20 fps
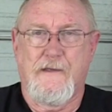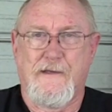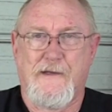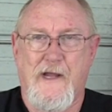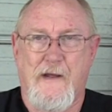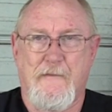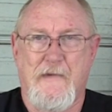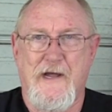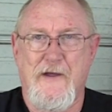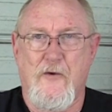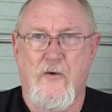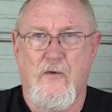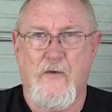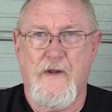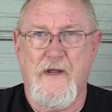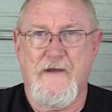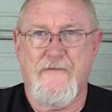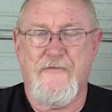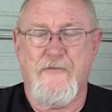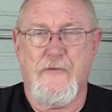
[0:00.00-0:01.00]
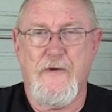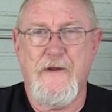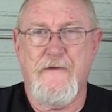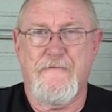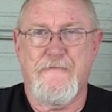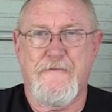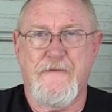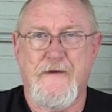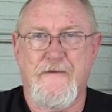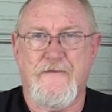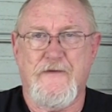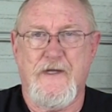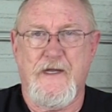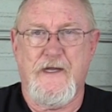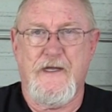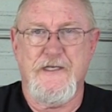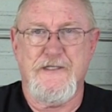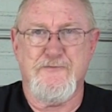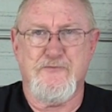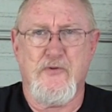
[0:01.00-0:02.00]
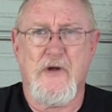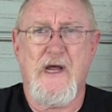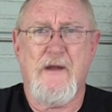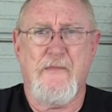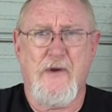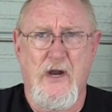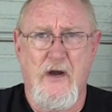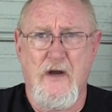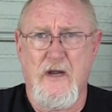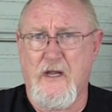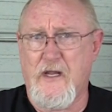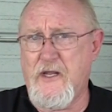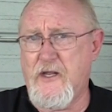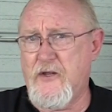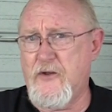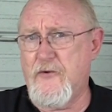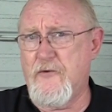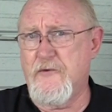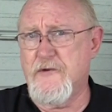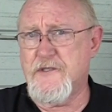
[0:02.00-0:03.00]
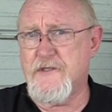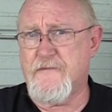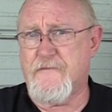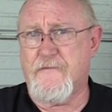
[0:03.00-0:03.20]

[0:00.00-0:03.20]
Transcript: Now my old F-350 is primarily used